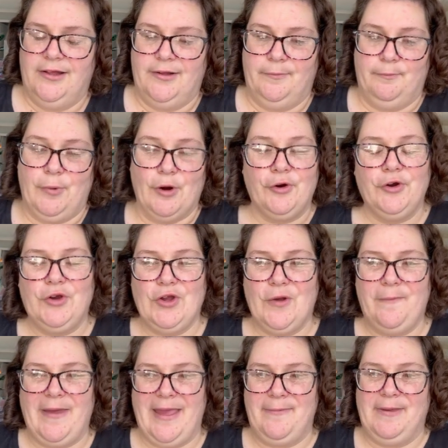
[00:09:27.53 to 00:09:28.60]
borrow your
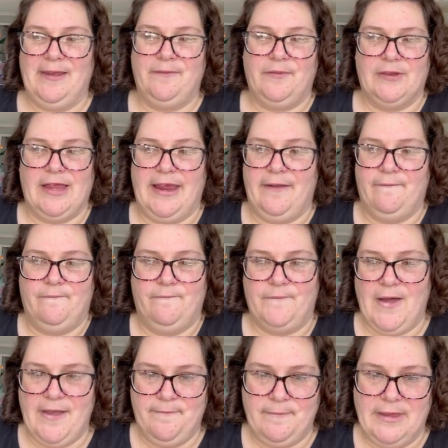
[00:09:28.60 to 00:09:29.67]
baby for like
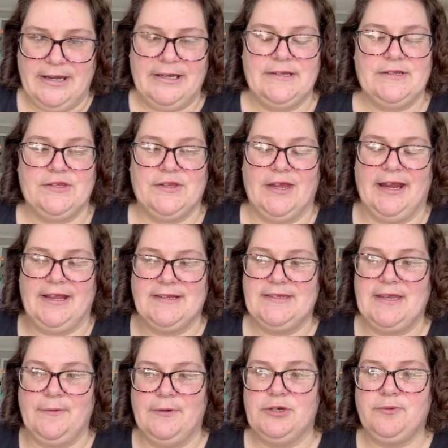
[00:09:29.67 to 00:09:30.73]
5 minutes so I can
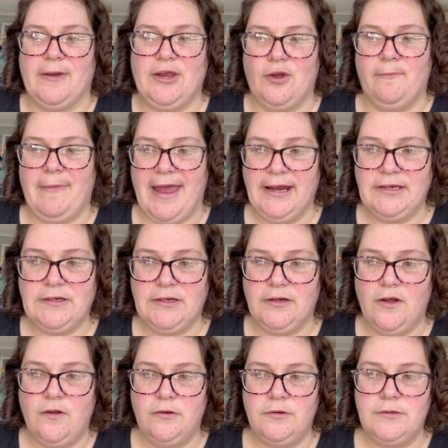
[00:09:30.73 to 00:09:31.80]
see which way your magnet
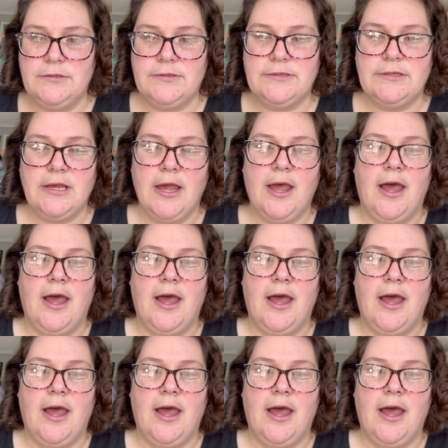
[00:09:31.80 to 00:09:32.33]
goes.